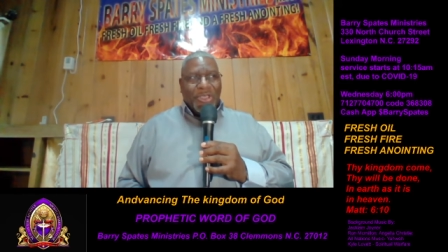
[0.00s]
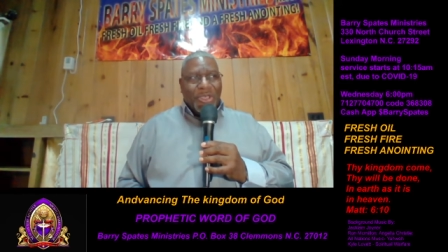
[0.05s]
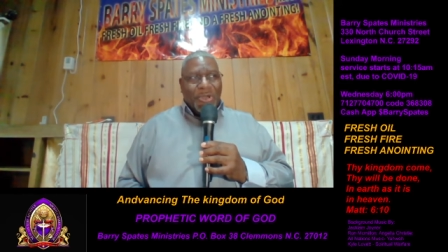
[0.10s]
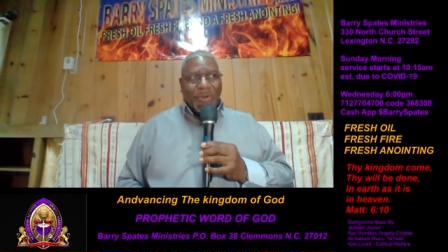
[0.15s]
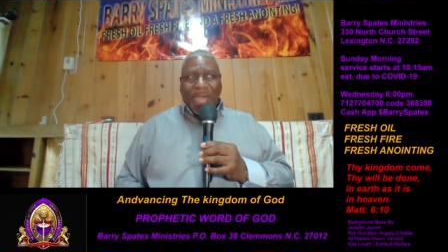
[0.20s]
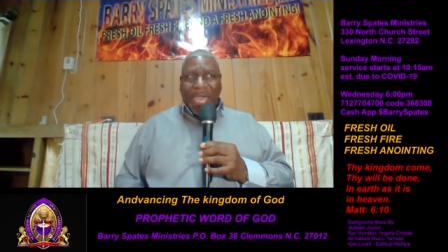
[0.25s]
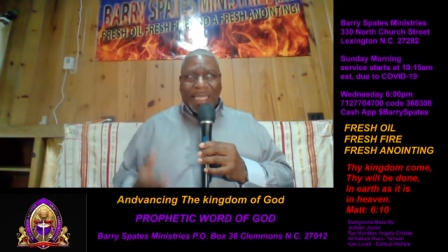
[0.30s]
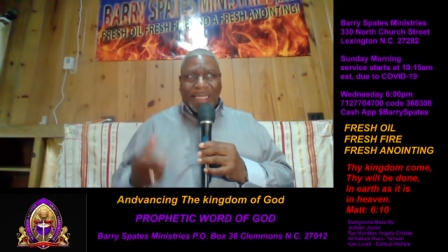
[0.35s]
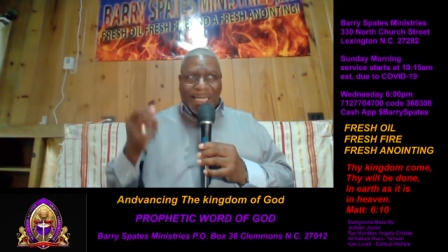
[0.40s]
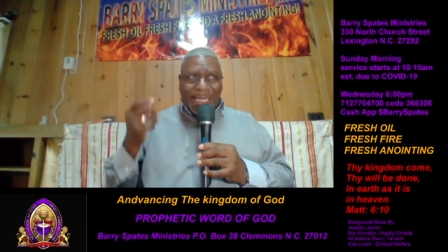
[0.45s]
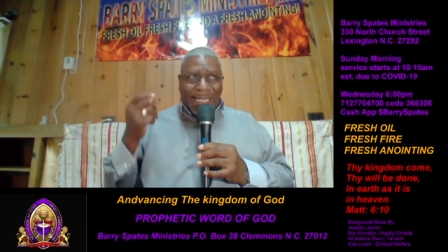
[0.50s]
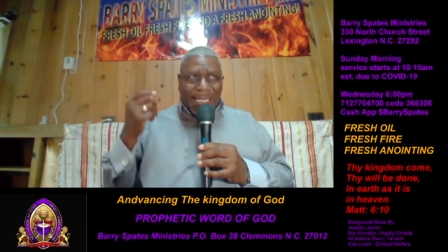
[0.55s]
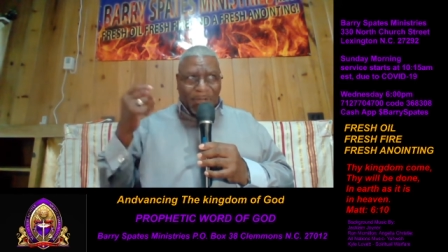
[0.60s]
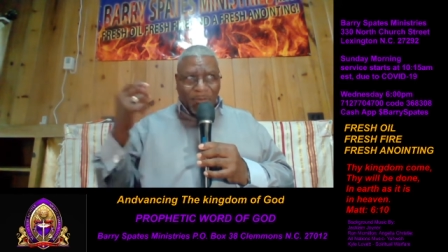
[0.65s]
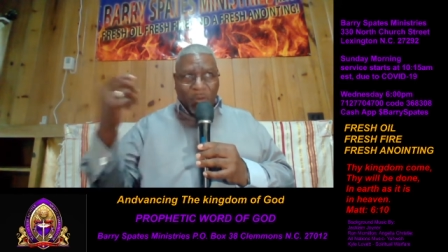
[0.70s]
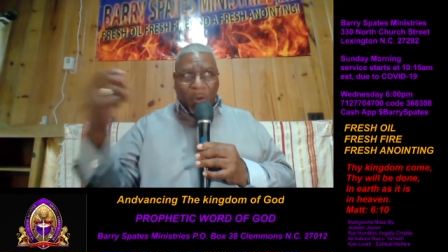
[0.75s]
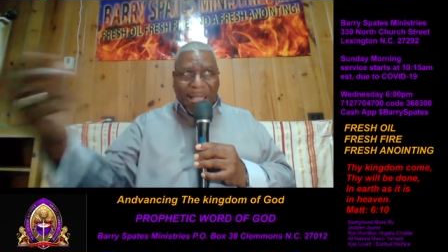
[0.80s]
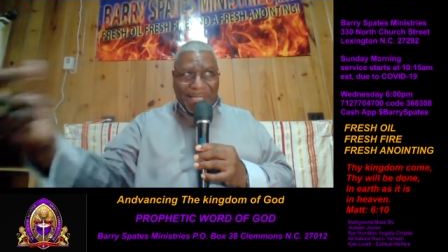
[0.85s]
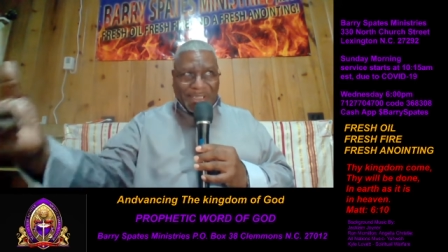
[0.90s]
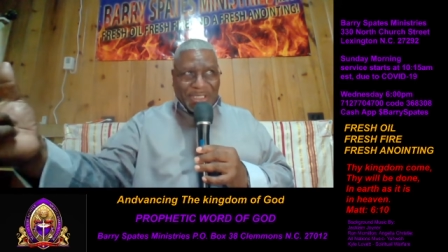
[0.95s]
you can't lead
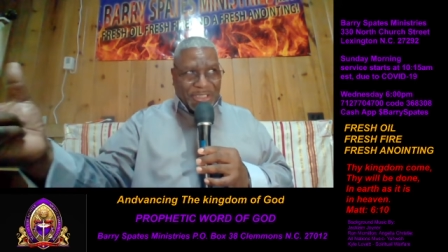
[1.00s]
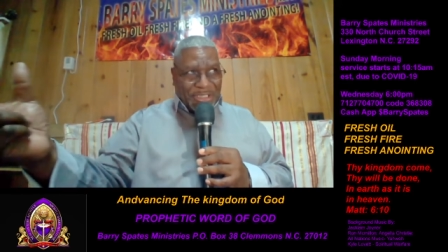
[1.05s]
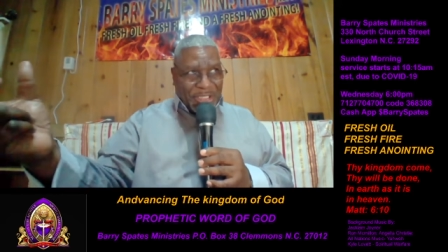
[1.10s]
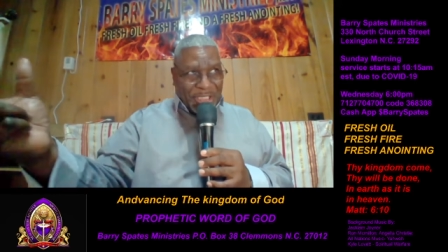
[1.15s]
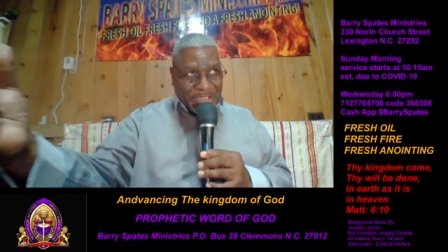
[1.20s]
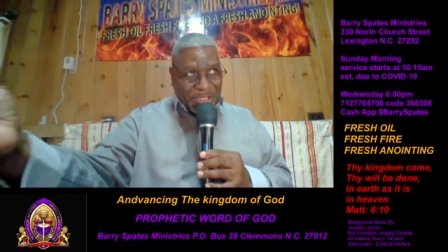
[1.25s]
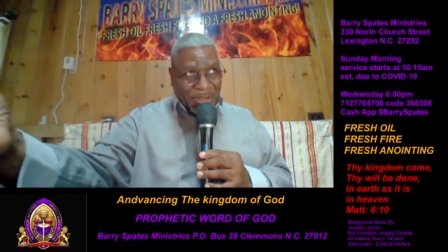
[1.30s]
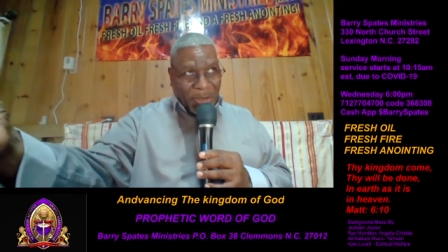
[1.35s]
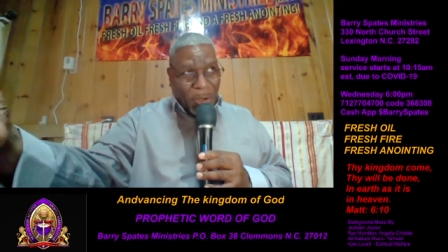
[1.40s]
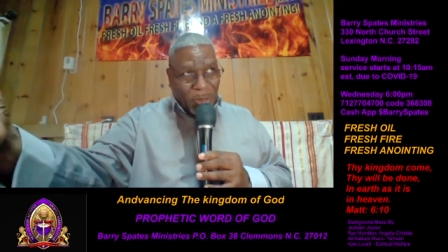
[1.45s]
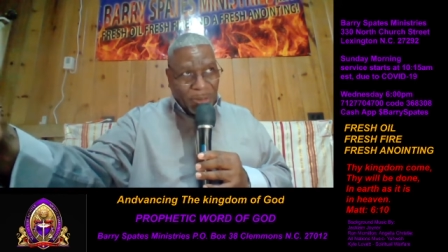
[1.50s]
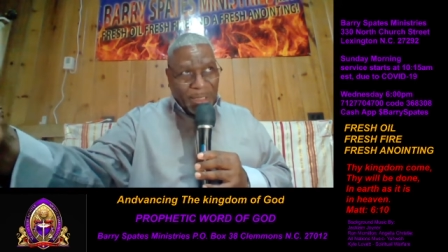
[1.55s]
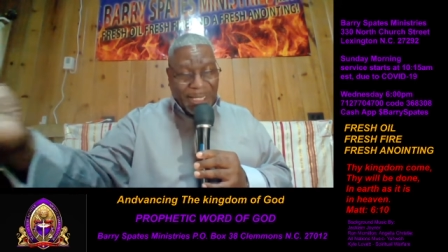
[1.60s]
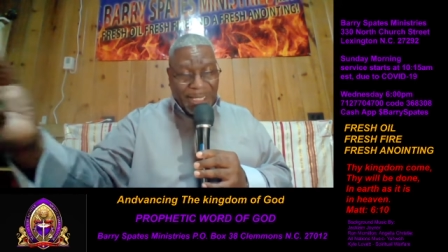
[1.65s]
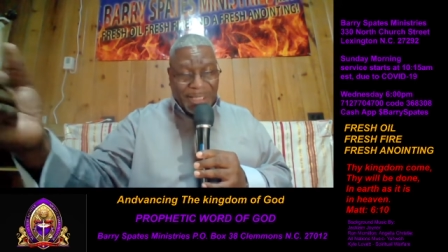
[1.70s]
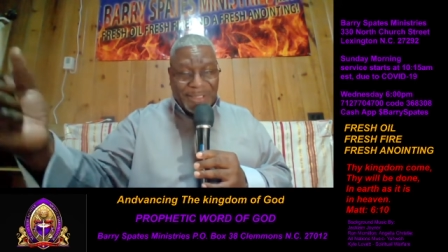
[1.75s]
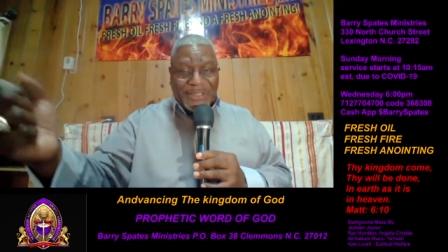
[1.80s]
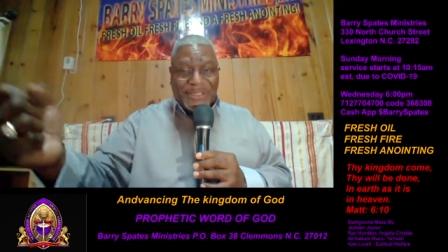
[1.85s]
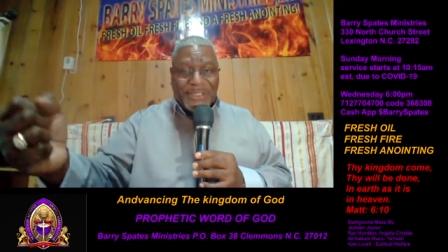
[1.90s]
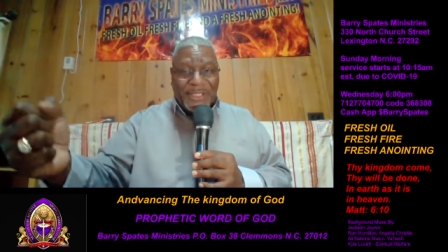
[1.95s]
righteousness and
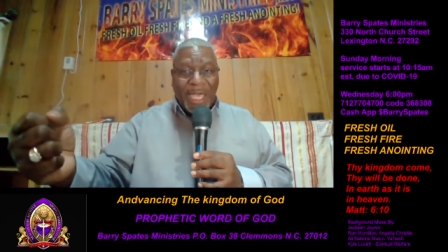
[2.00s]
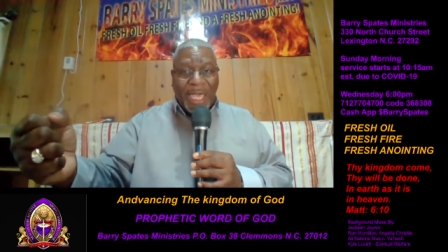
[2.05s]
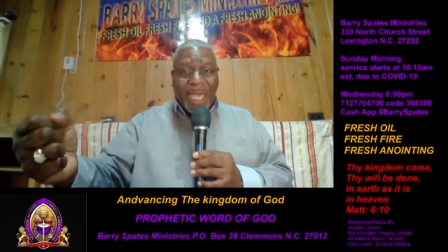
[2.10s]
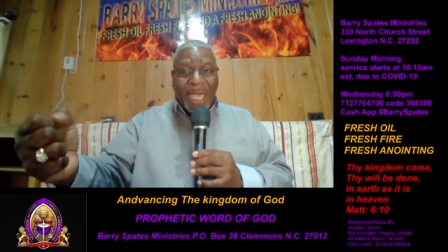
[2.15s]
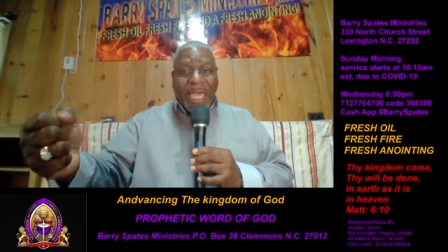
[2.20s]
holiness.